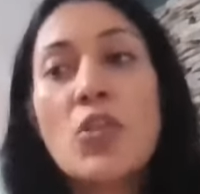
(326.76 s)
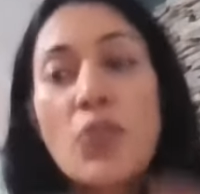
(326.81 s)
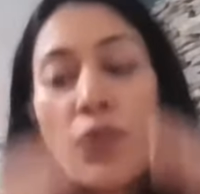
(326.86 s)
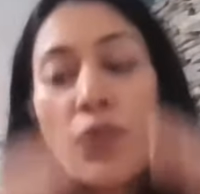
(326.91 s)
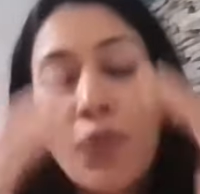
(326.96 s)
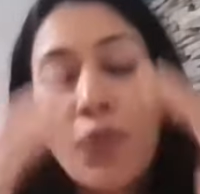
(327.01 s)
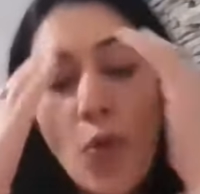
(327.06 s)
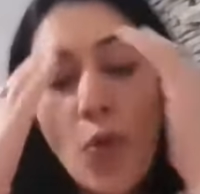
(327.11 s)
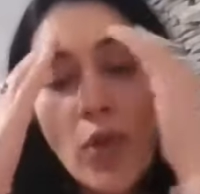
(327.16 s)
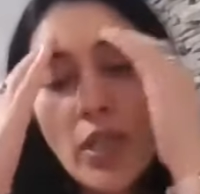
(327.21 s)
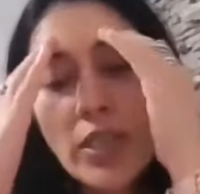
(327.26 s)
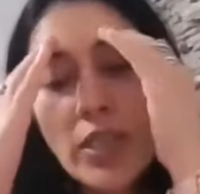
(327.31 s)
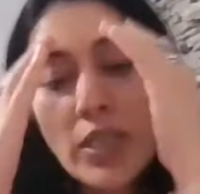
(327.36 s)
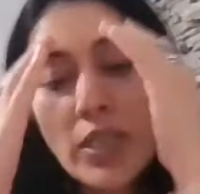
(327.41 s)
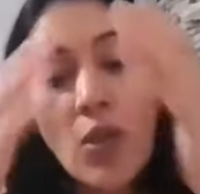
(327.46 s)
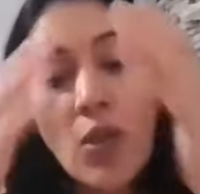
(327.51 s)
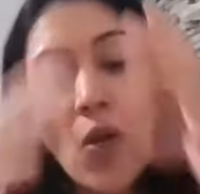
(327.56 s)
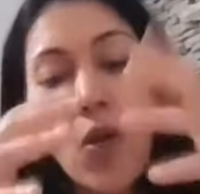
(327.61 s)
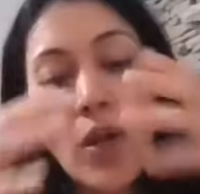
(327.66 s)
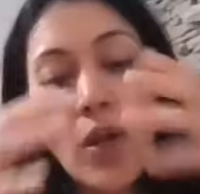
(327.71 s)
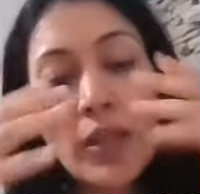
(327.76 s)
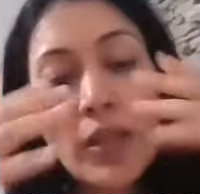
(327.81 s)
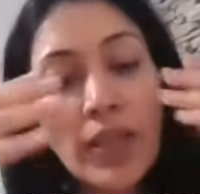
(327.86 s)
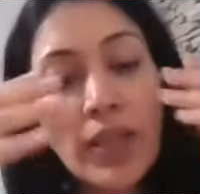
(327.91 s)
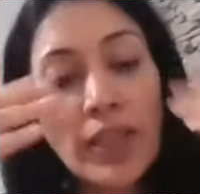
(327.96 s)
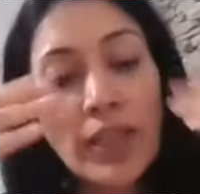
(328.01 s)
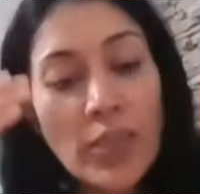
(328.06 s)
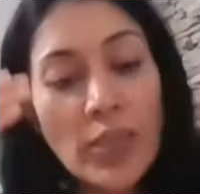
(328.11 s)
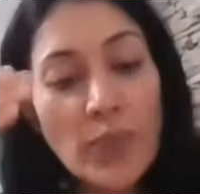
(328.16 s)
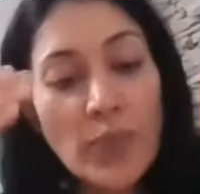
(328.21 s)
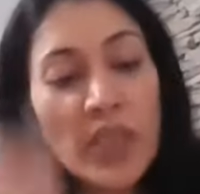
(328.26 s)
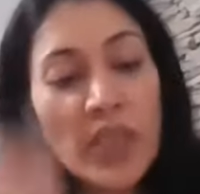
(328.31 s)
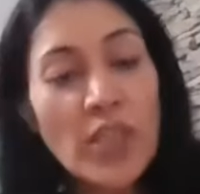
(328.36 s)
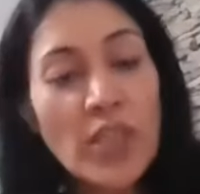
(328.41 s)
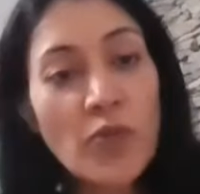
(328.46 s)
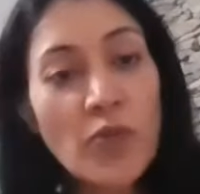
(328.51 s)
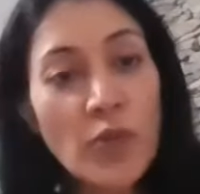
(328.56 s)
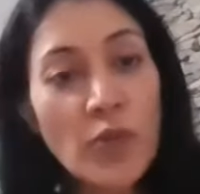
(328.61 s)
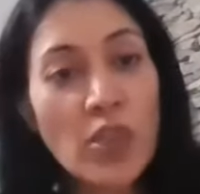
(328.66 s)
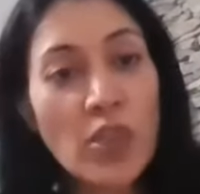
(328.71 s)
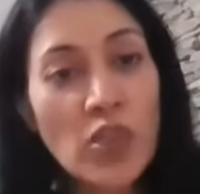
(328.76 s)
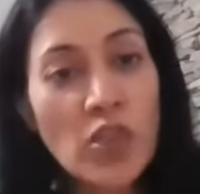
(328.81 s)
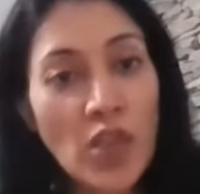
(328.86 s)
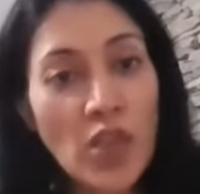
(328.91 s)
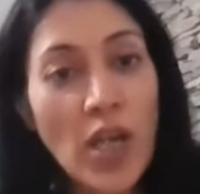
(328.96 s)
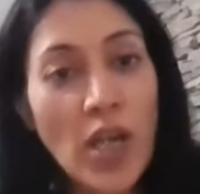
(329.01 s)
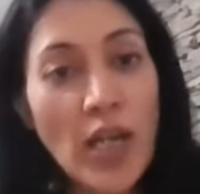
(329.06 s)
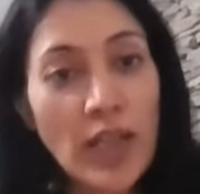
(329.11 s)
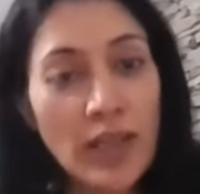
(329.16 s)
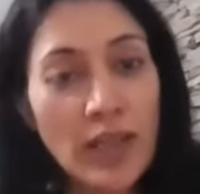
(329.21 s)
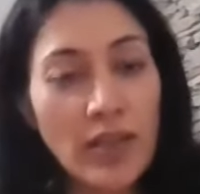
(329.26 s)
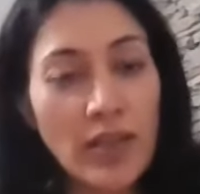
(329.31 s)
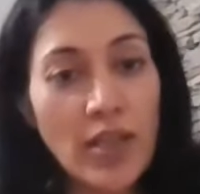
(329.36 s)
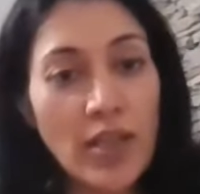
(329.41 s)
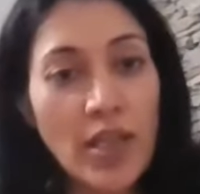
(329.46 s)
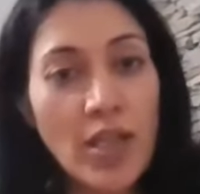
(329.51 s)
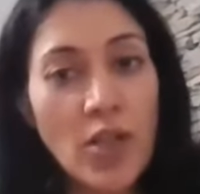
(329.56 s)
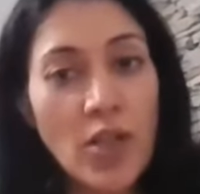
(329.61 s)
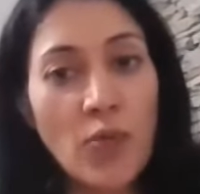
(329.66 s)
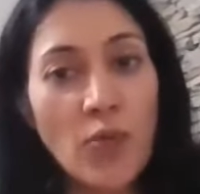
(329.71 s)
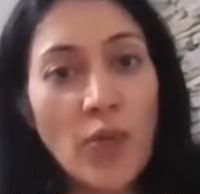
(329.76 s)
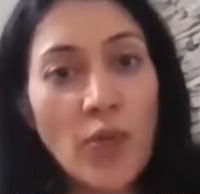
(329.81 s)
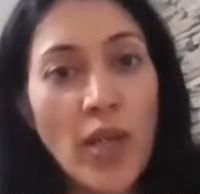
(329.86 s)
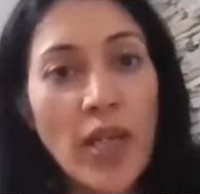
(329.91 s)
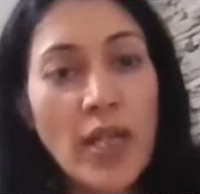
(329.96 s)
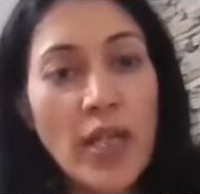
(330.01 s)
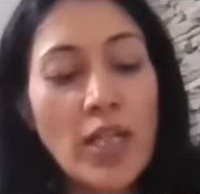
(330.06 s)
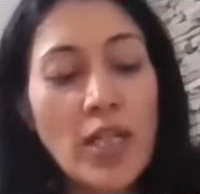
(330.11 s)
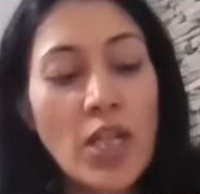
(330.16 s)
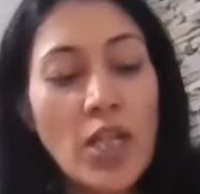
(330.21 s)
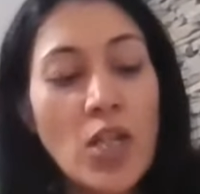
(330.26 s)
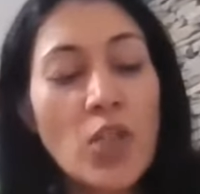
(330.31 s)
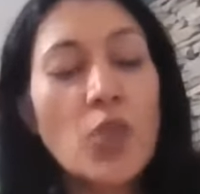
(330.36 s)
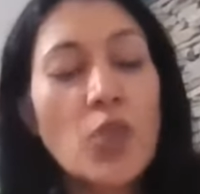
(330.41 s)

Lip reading: So focusing on that experience for the child, right?